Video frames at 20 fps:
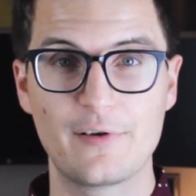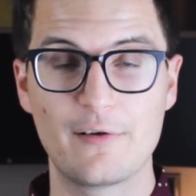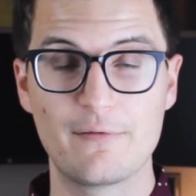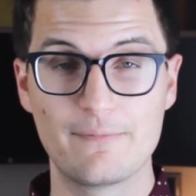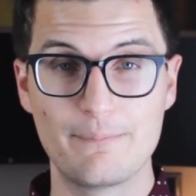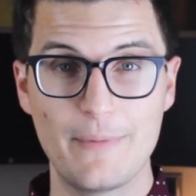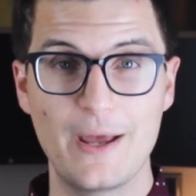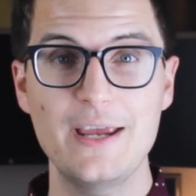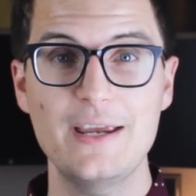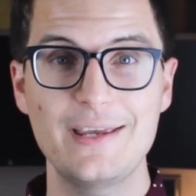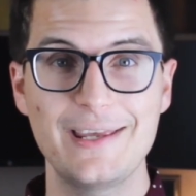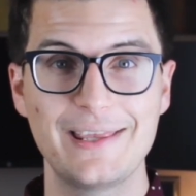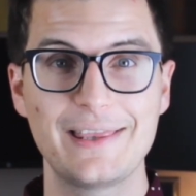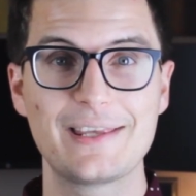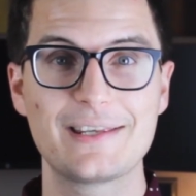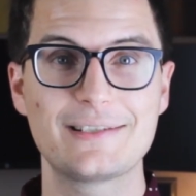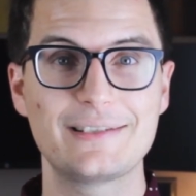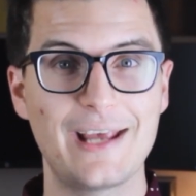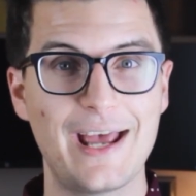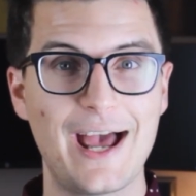of making
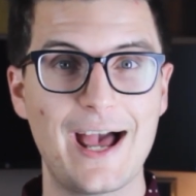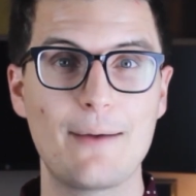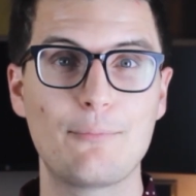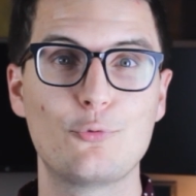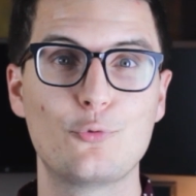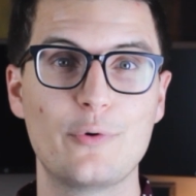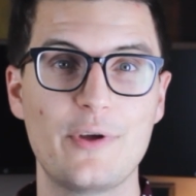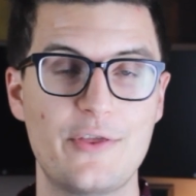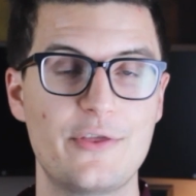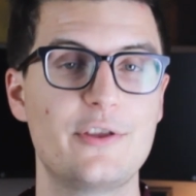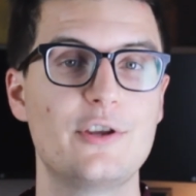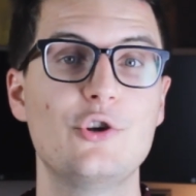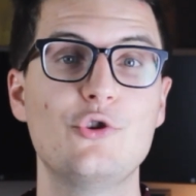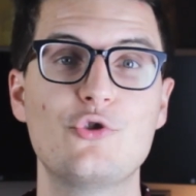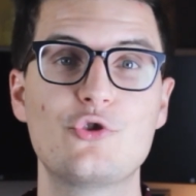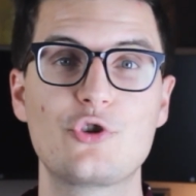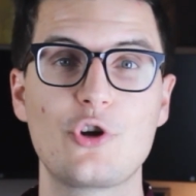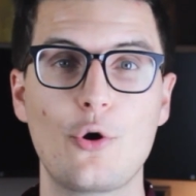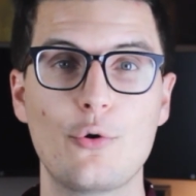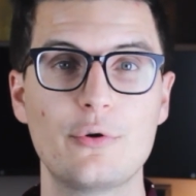this app with you,
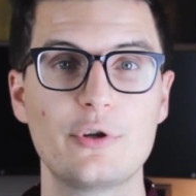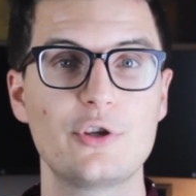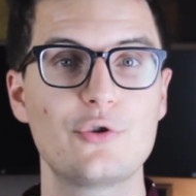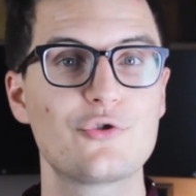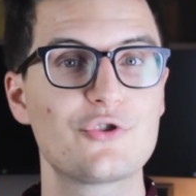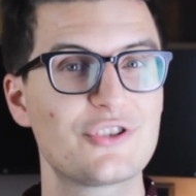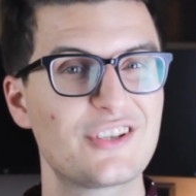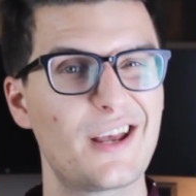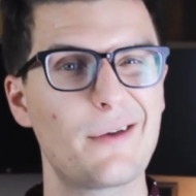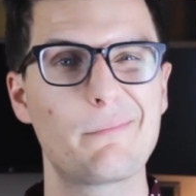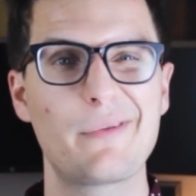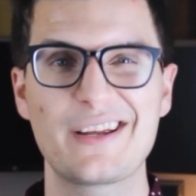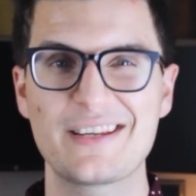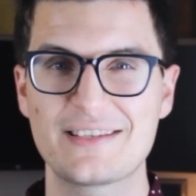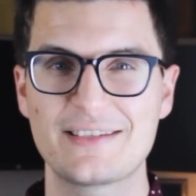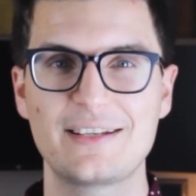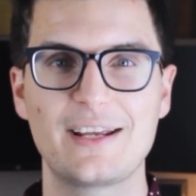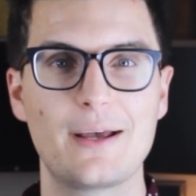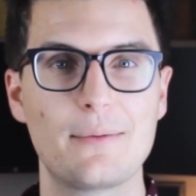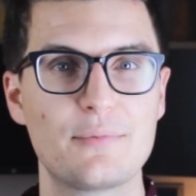showing you step by
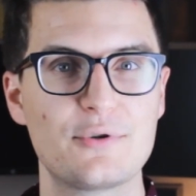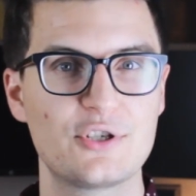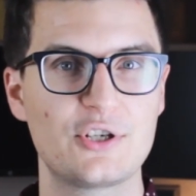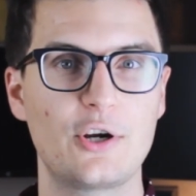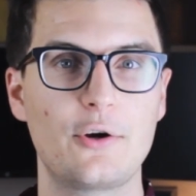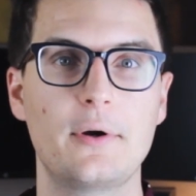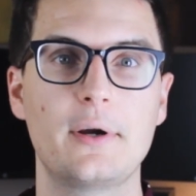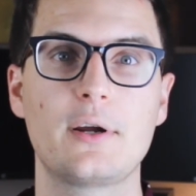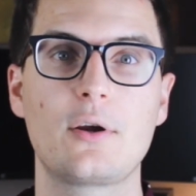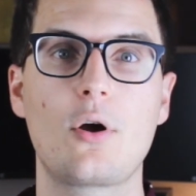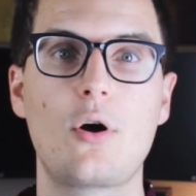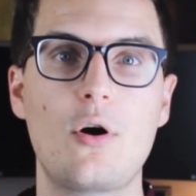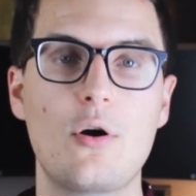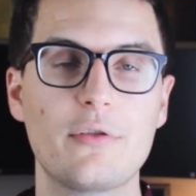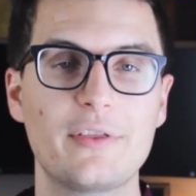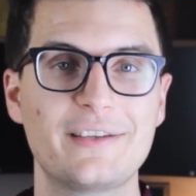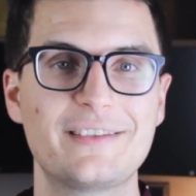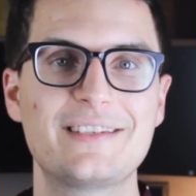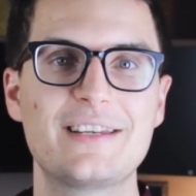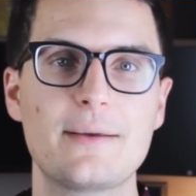step, sharing all
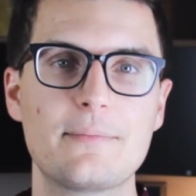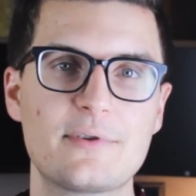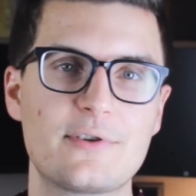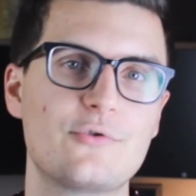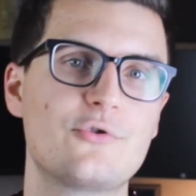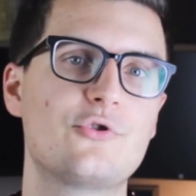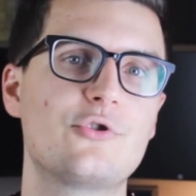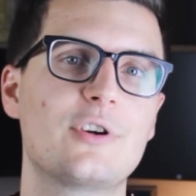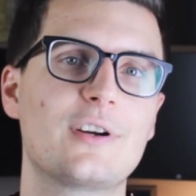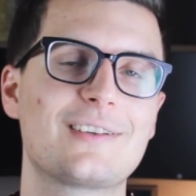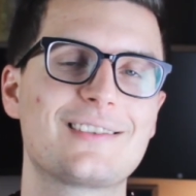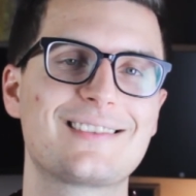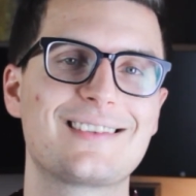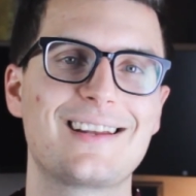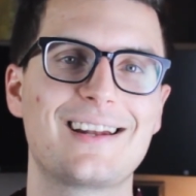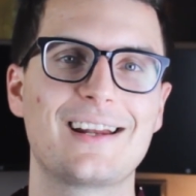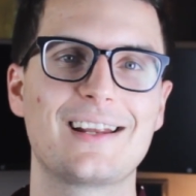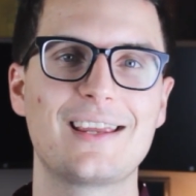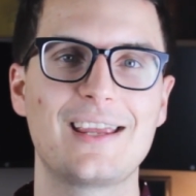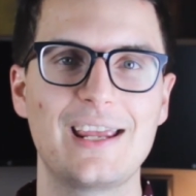the tips and tricks
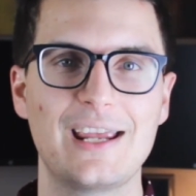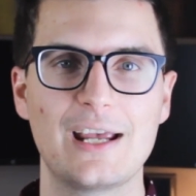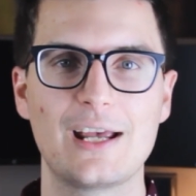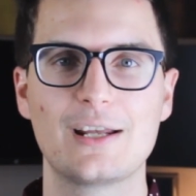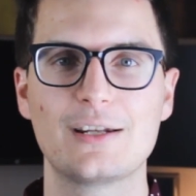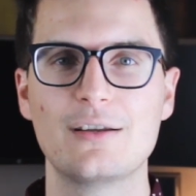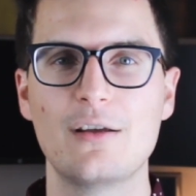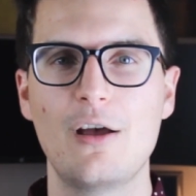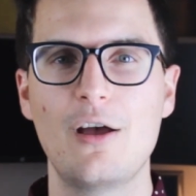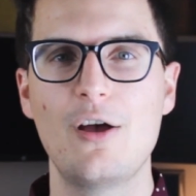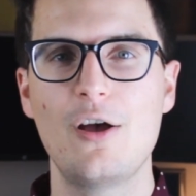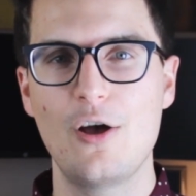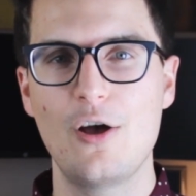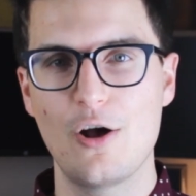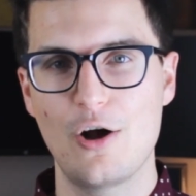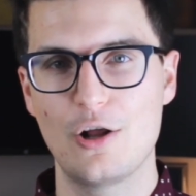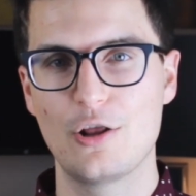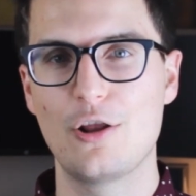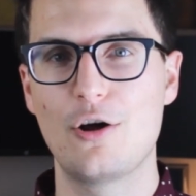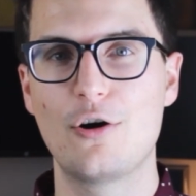that I can
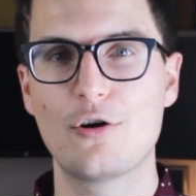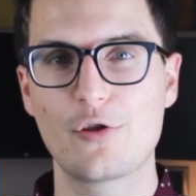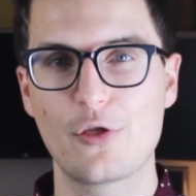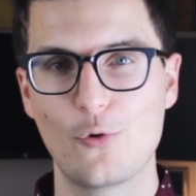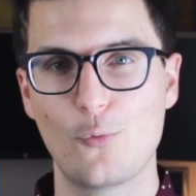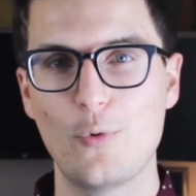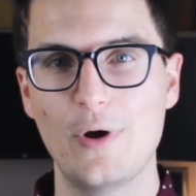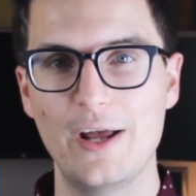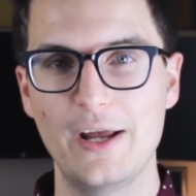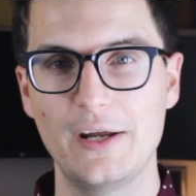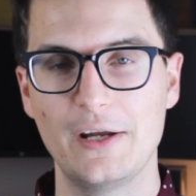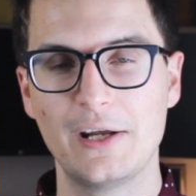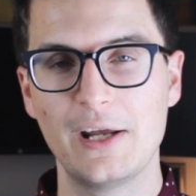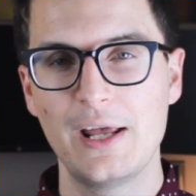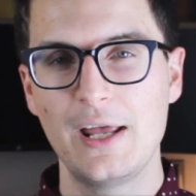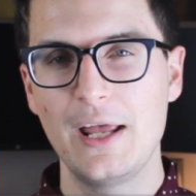along the way.